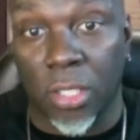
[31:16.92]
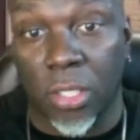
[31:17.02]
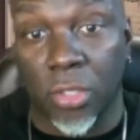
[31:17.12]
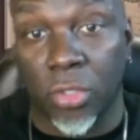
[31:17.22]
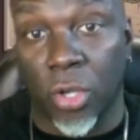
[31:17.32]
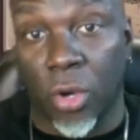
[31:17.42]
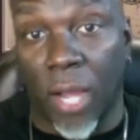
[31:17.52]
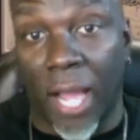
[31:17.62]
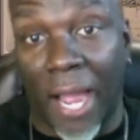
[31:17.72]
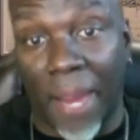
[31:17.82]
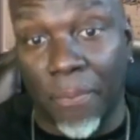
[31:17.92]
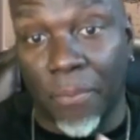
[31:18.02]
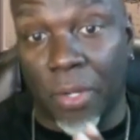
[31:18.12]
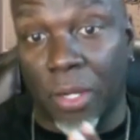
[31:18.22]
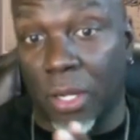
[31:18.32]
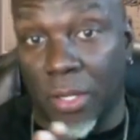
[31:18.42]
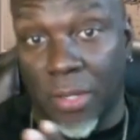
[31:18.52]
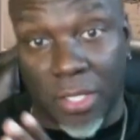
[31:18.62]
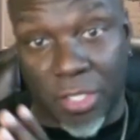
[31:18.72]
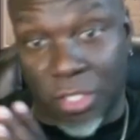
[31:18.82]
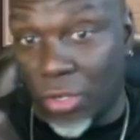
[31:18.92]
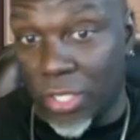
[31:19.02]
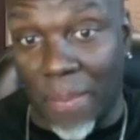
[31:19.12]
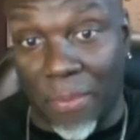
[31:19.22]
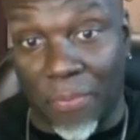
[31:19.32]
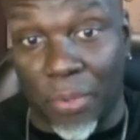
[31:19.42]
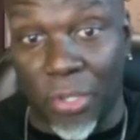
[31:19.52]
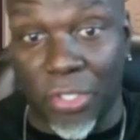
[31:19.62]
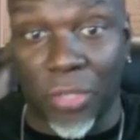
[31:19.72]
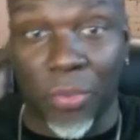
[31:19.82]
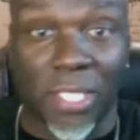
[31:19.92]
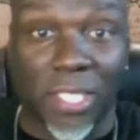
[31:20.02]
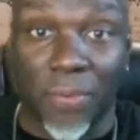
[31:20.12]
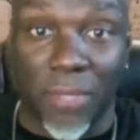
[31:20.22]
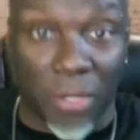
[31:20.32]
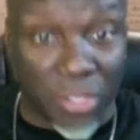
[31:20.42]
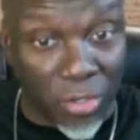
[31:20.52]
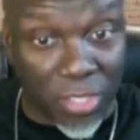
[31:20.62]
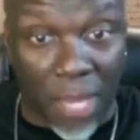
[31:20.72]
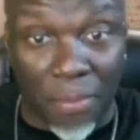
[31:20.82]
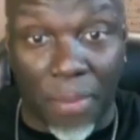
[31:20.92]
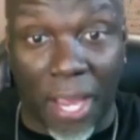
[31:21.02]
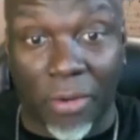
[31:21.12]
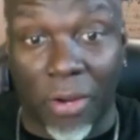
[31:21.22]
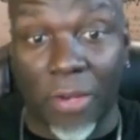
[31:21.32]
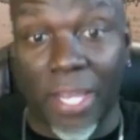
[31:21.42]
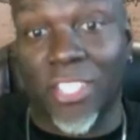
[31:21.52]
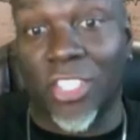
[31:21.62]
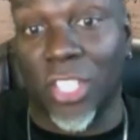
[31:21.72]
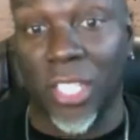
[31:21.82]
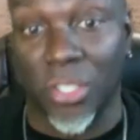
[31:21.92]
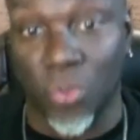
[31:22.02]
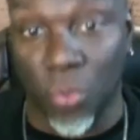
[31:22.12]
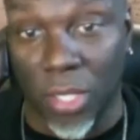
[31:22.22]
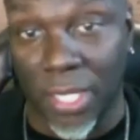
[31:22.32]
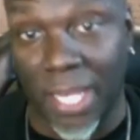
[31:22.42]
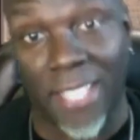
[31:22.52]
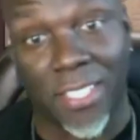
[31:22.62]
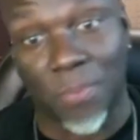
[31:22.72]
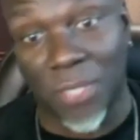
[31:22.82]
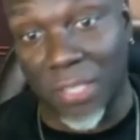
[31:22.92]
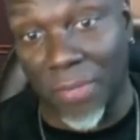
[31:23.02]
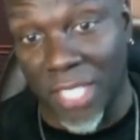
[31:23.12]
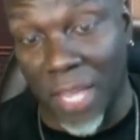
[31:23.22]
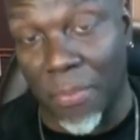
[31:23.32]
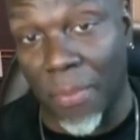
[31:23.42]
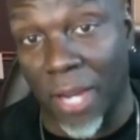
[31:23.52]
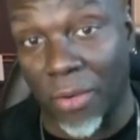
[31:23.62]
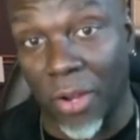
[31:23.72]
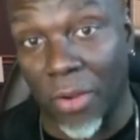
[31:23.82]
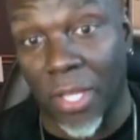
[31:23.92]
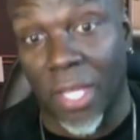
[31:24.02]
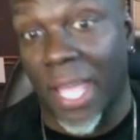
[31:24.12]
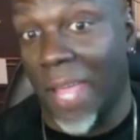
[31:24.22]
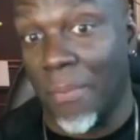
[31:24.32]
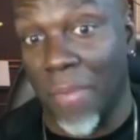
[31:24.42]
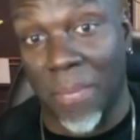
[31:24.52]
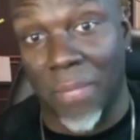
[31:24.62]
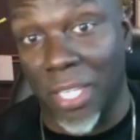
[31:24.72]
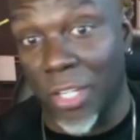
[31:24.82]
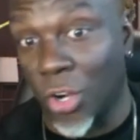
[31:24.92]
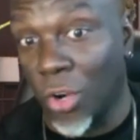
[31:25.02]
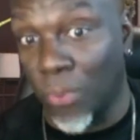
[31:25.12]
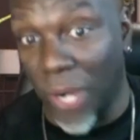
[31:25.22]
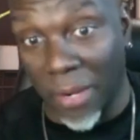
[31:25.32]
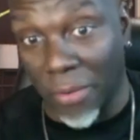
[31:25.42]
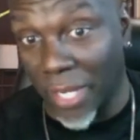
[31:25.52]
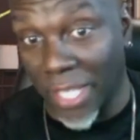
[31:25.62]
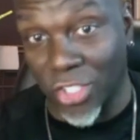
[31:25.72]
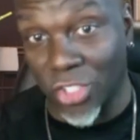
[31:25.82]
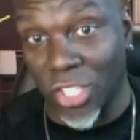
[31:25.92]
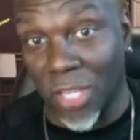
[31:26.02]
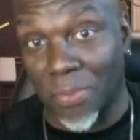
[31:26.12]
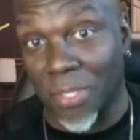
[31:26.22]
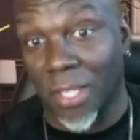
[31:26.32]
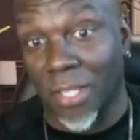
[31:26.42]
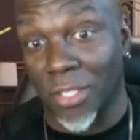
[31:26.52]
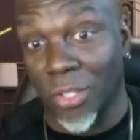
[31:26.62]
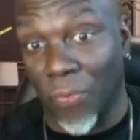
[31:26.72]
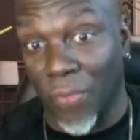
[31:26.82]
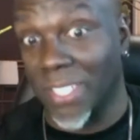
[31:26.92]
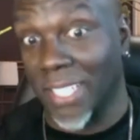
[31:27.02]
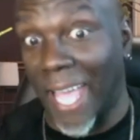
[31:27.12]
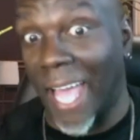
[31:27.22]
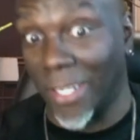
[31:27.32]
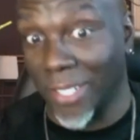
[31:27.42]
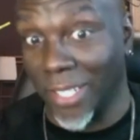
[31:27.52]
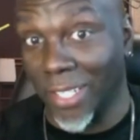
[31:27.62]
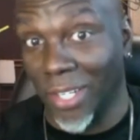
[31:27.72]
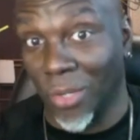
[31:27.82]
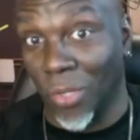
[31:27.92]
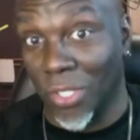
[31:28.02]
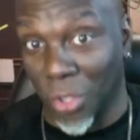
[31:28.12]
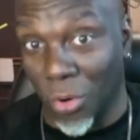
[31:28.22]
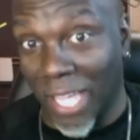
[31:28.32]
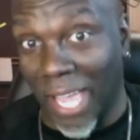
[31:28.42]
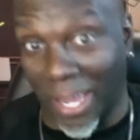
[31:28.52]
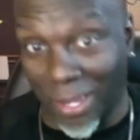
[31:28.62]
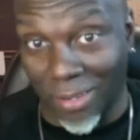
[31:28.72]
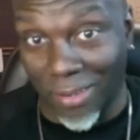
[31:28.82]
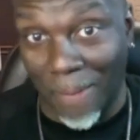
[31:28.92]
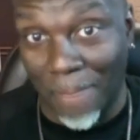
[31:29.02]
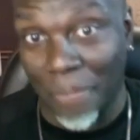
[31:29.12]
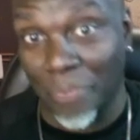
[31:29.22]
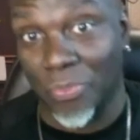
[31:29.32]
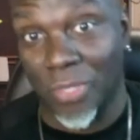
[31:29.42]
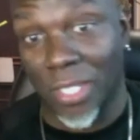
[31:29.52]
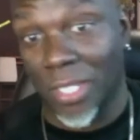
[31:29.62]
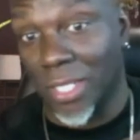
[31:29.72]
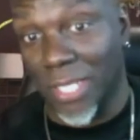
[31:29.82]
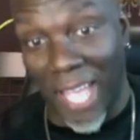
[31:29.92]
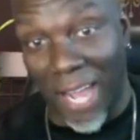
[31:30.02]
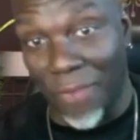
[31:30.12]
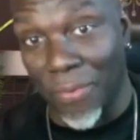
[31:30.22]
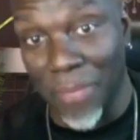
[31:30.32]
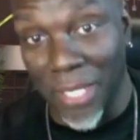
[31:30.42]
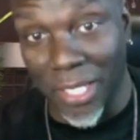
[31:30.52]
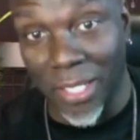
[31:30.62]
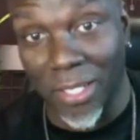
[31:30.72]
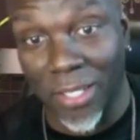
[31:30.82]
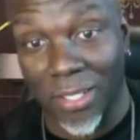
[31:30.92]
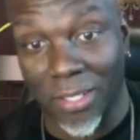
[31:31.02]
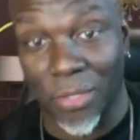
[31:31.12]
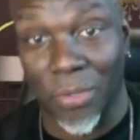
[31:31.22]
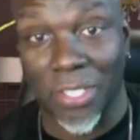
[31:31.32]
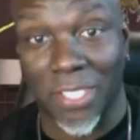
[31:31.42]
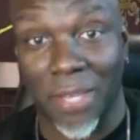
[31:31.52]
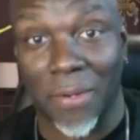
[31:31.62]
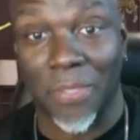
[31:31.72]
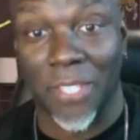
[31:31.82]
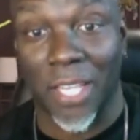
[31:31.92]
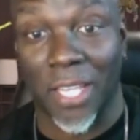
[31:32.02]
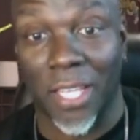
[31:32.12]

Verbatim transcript: You know, I'm a certain type of person with a different a certain type of background and she is one that has a specific type of background and maybe in her prior relationships you know physicality was okay not for me you understand what i'm saying